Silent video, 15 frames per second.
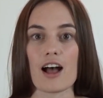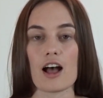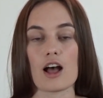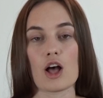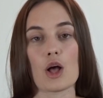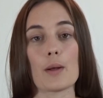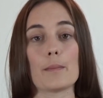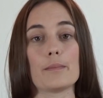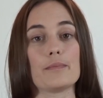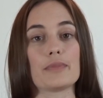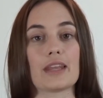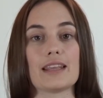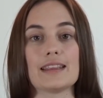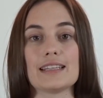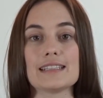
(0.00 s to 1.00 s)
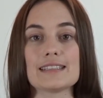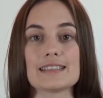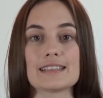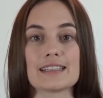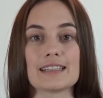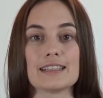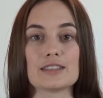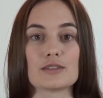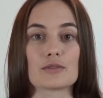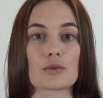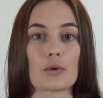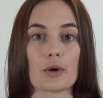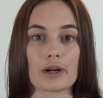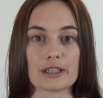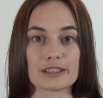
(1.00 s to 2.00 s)
And this is, of
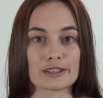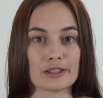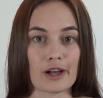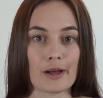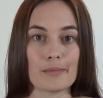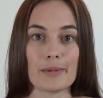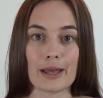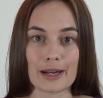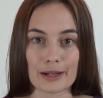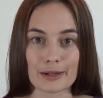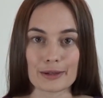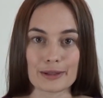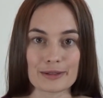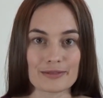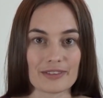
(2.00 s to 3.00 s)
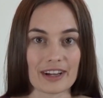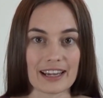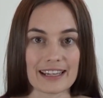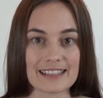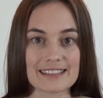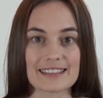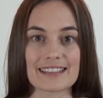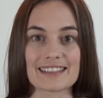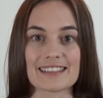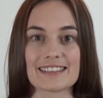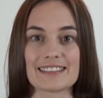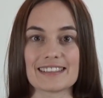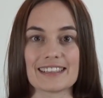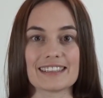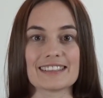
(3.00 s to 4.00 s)
course, not medical advice. This is
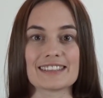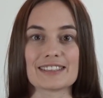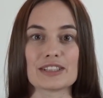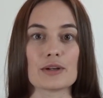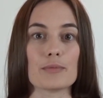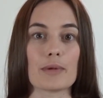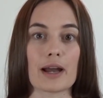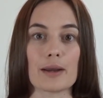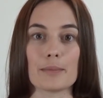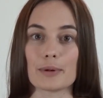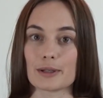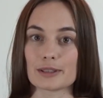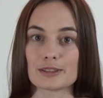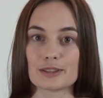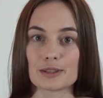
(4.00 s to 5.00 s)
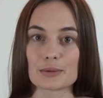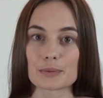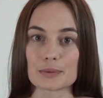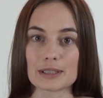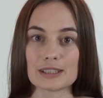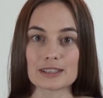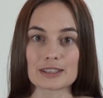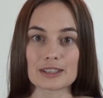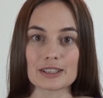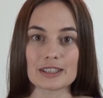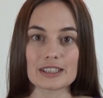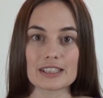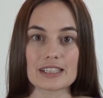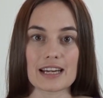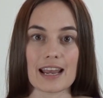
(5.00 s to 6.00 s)
just my personal
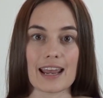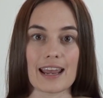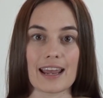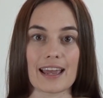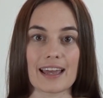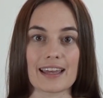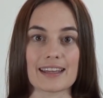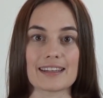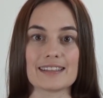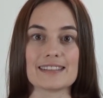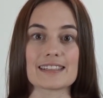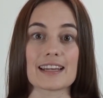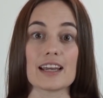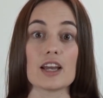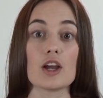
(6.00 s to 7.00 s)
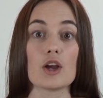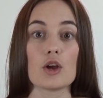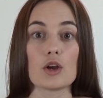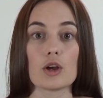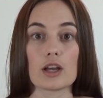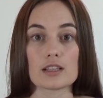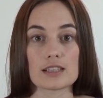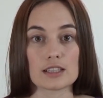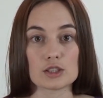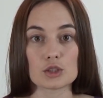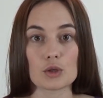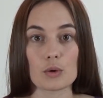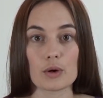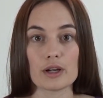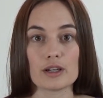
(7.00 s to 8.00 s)
research, and
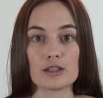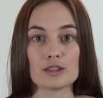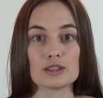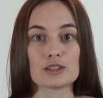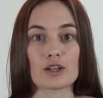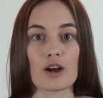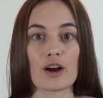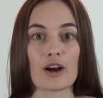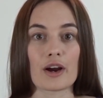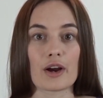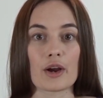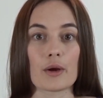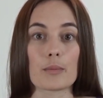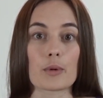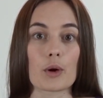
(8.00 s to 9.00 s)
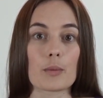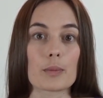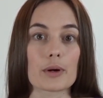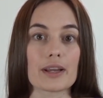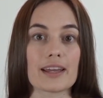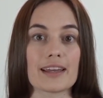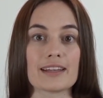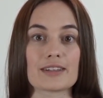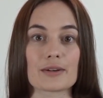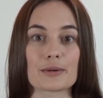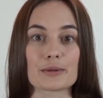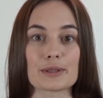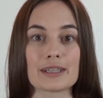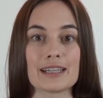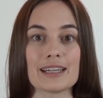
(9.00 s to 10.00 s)
essential oils are appropriate
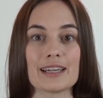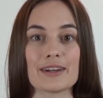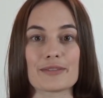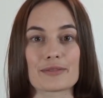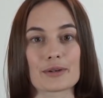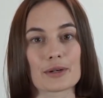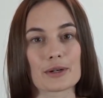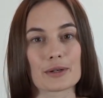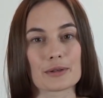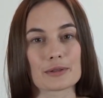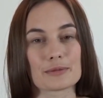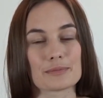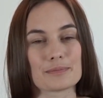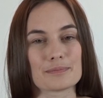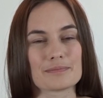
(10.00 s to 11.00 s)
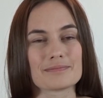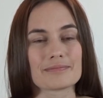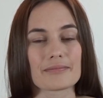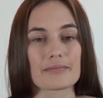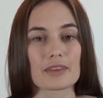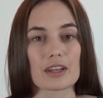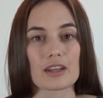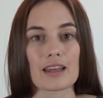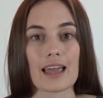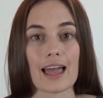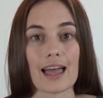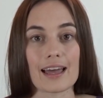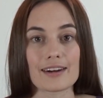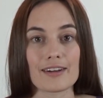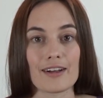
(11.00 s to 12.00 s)
only for
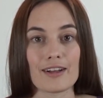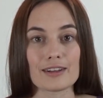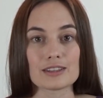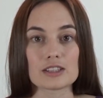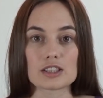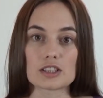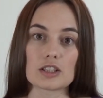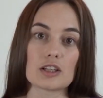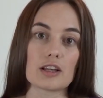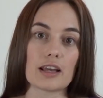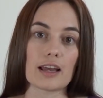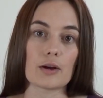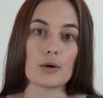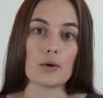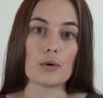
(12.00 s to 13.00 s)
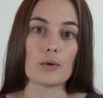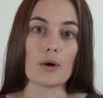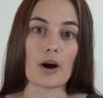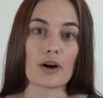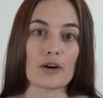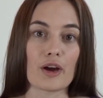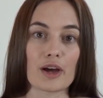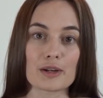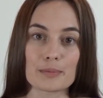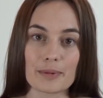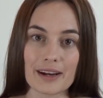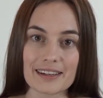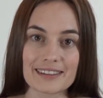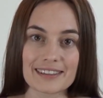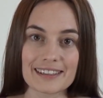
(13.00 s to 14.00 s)
adults who are not
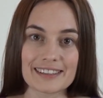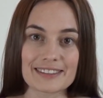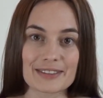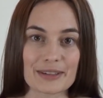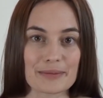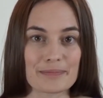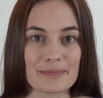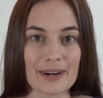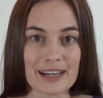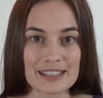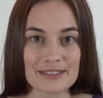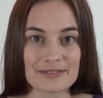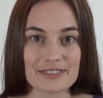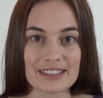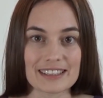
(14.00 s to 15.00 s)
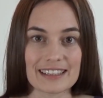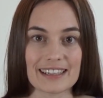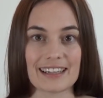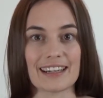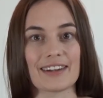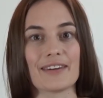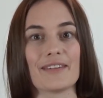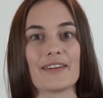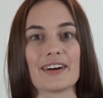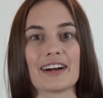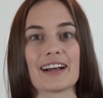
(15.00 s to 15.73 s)
pregnant or breastfeeding or